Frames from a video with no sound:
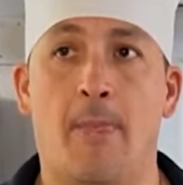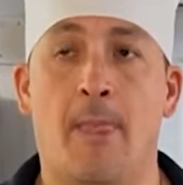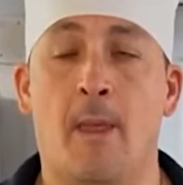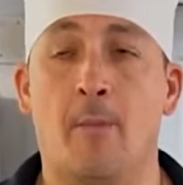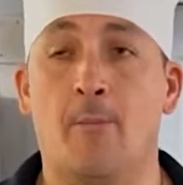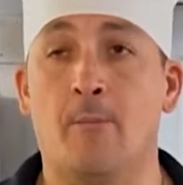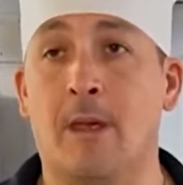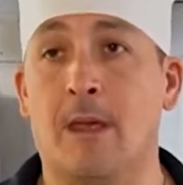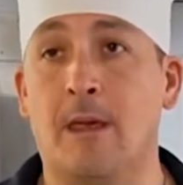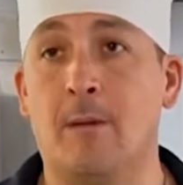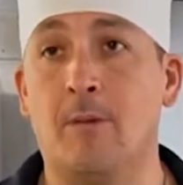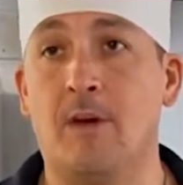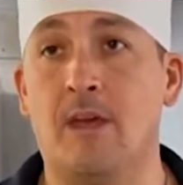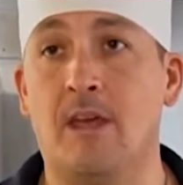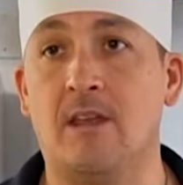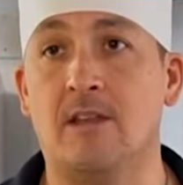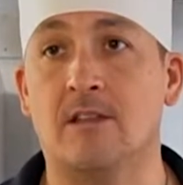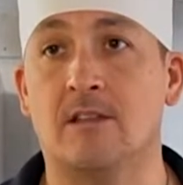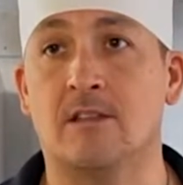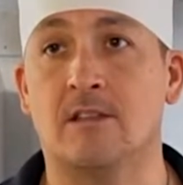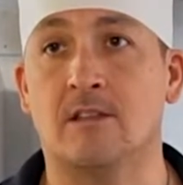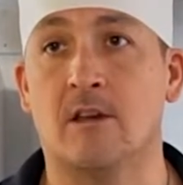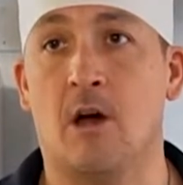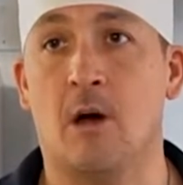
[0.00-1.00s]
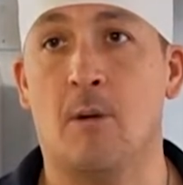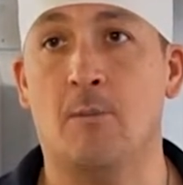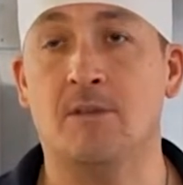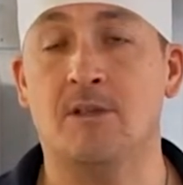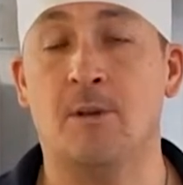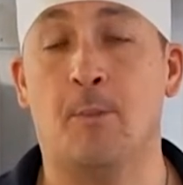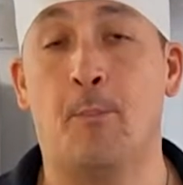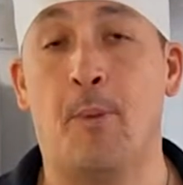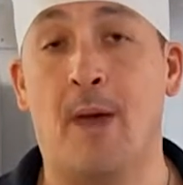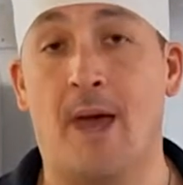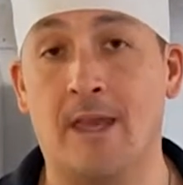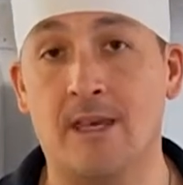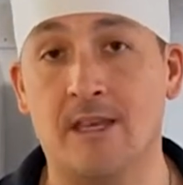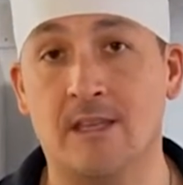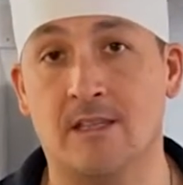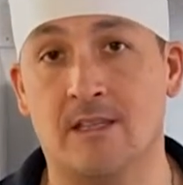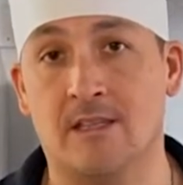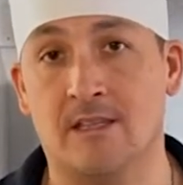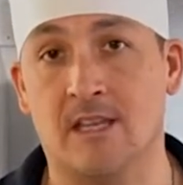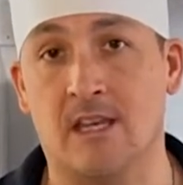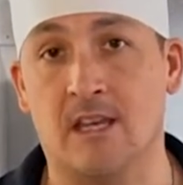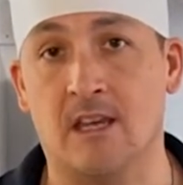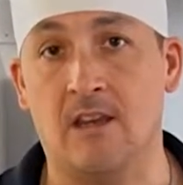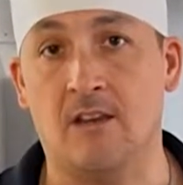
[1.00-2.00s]
Maybe some
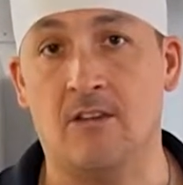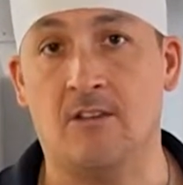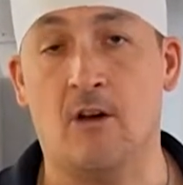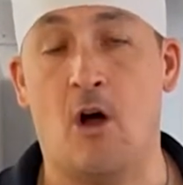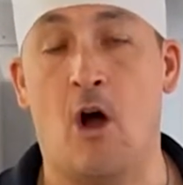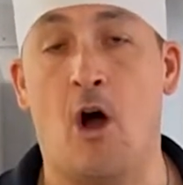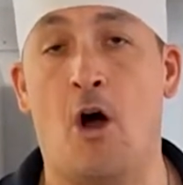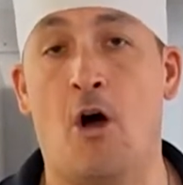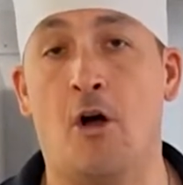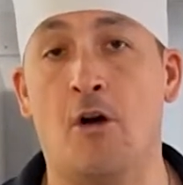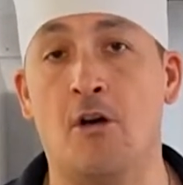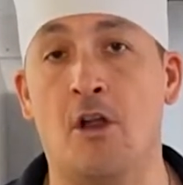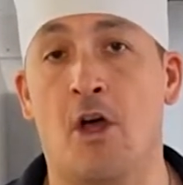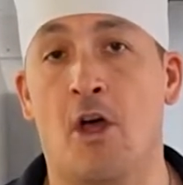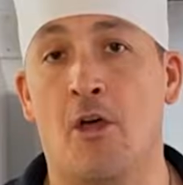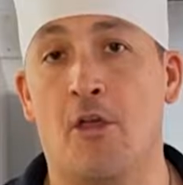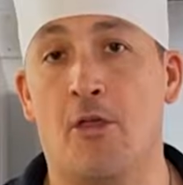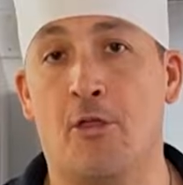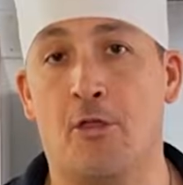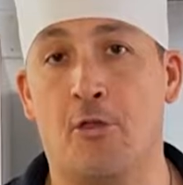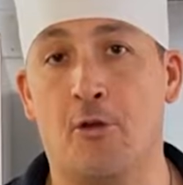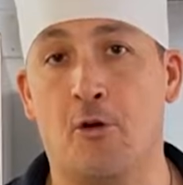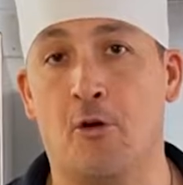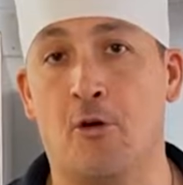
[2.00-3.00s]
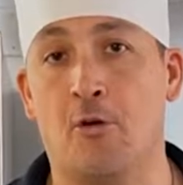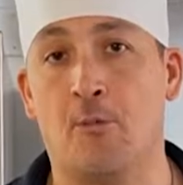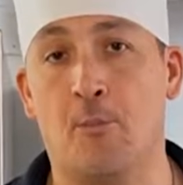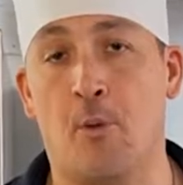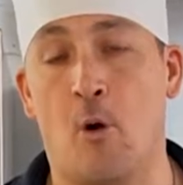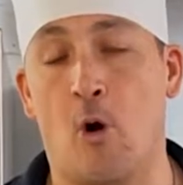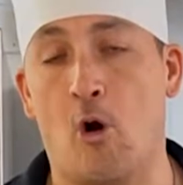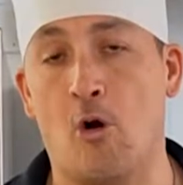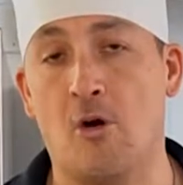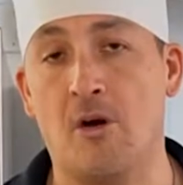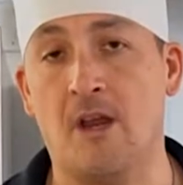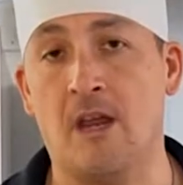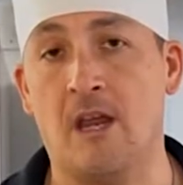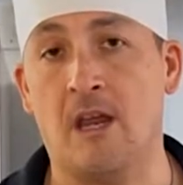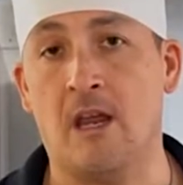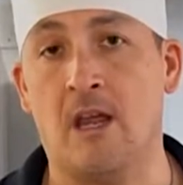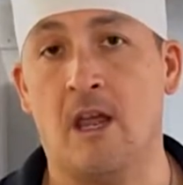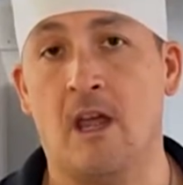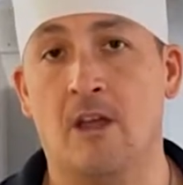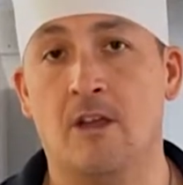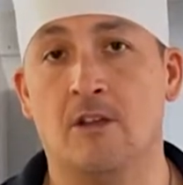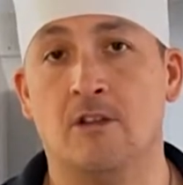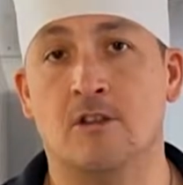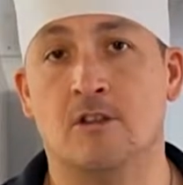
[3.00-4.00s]
dependencies on
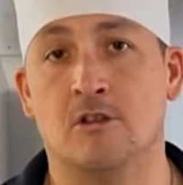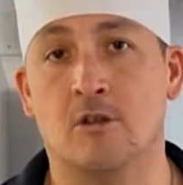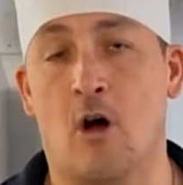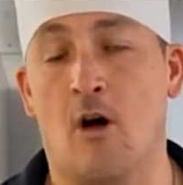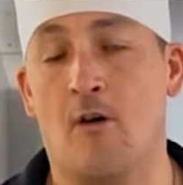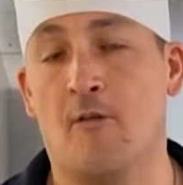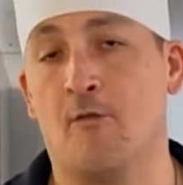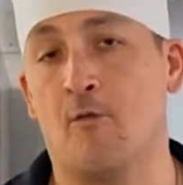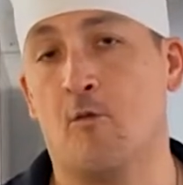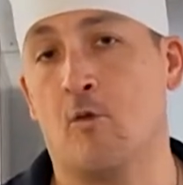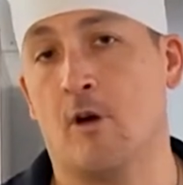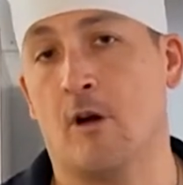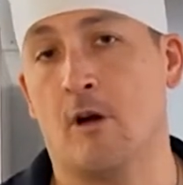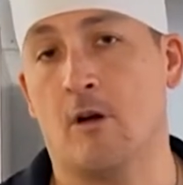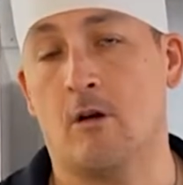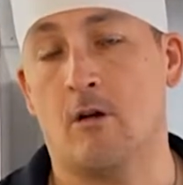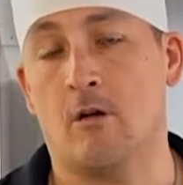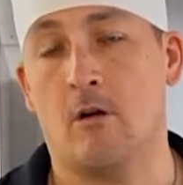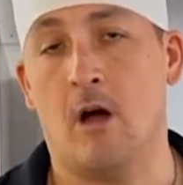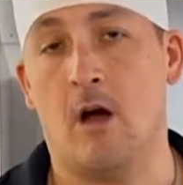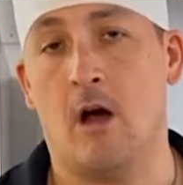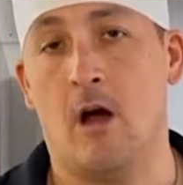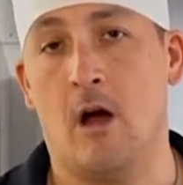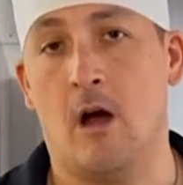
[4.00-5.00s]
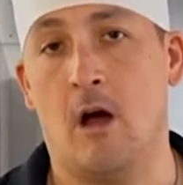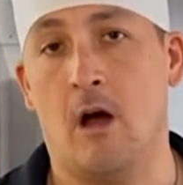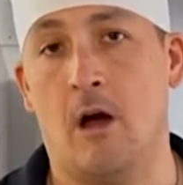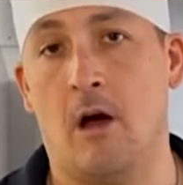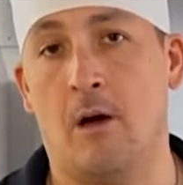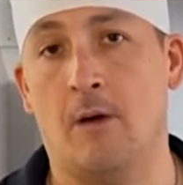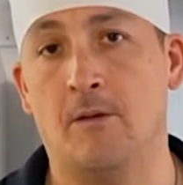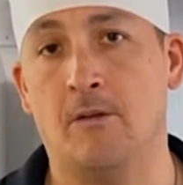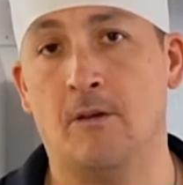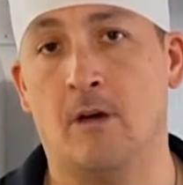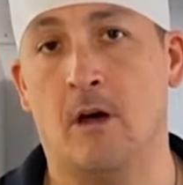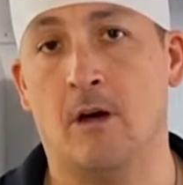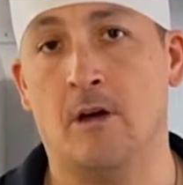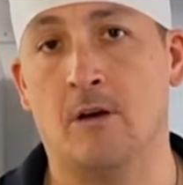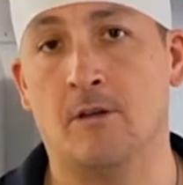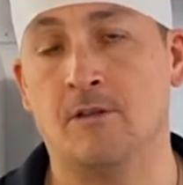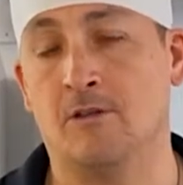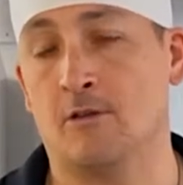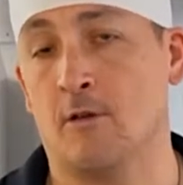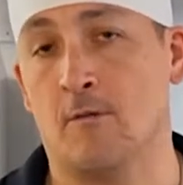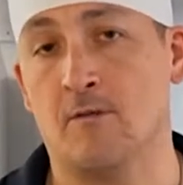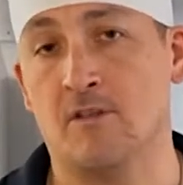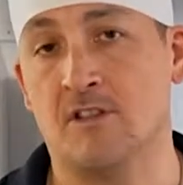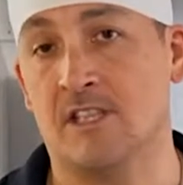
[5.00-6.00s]
third-party software
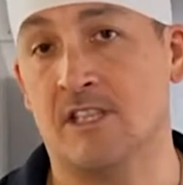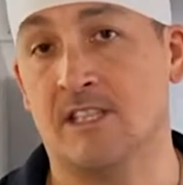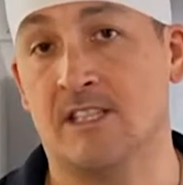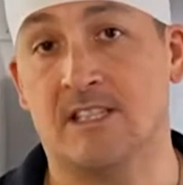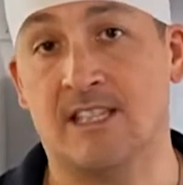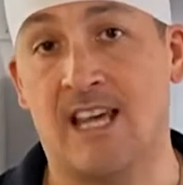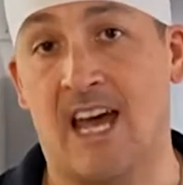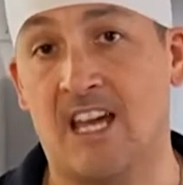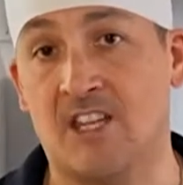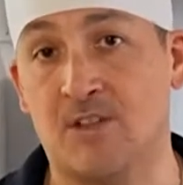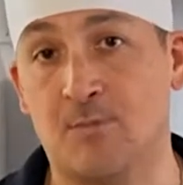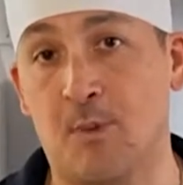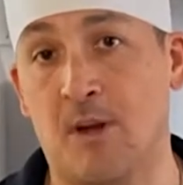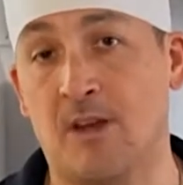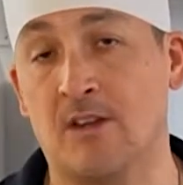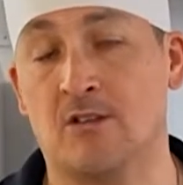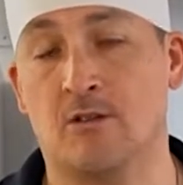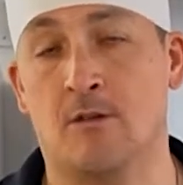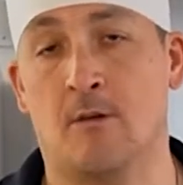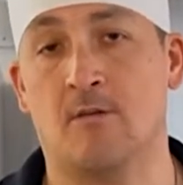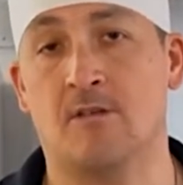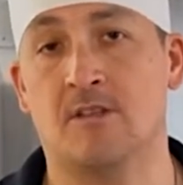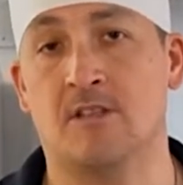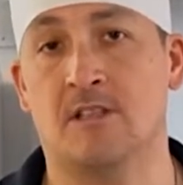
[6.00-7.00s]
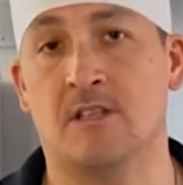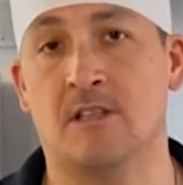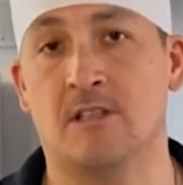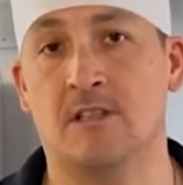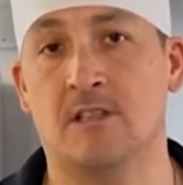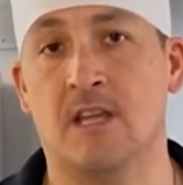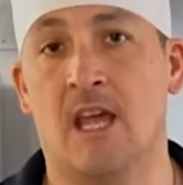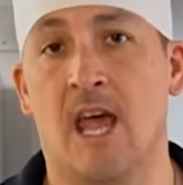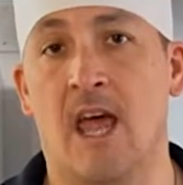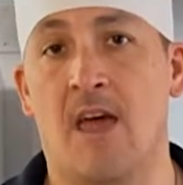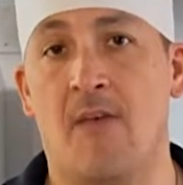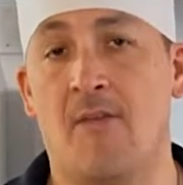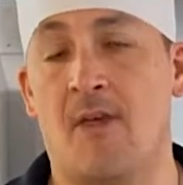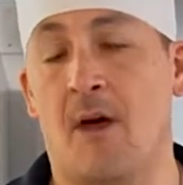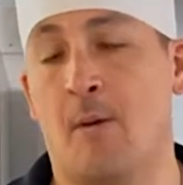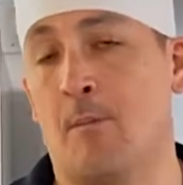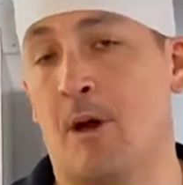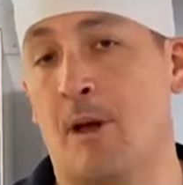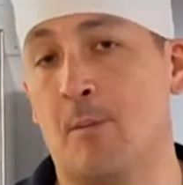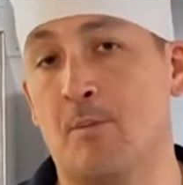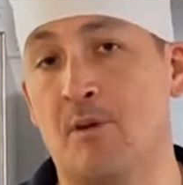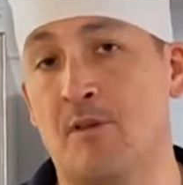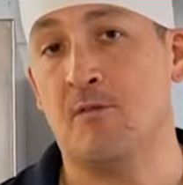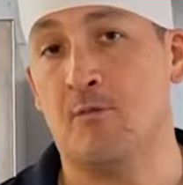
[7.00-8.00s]
services, SaaS-based services that
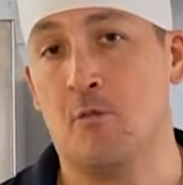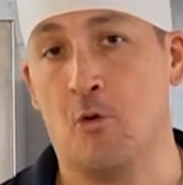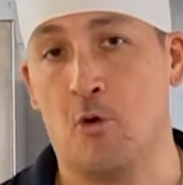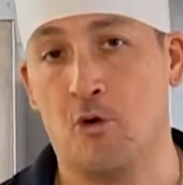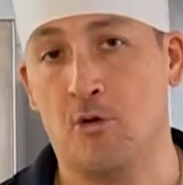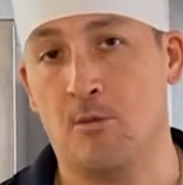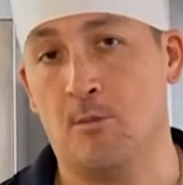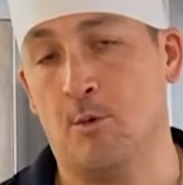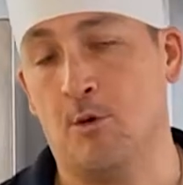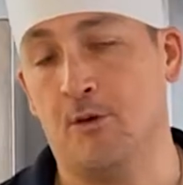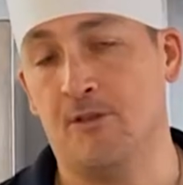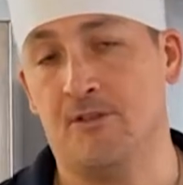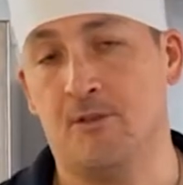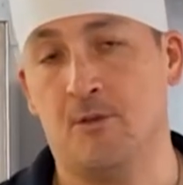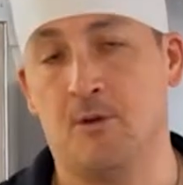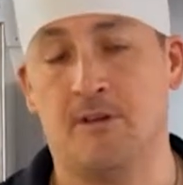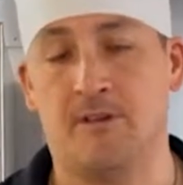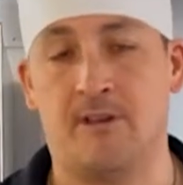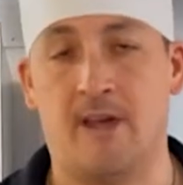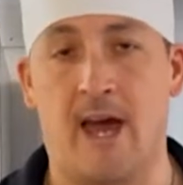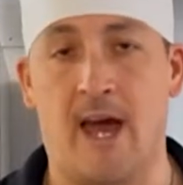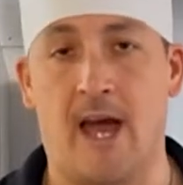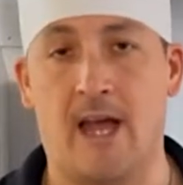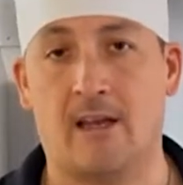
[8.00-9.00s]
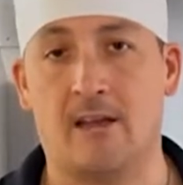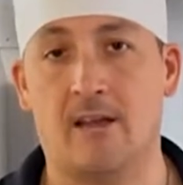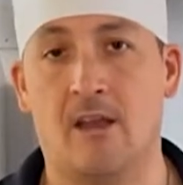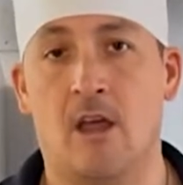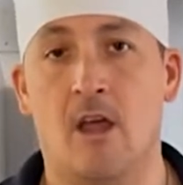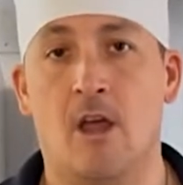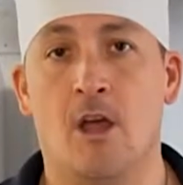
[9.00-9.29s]
might vulnerable to attack.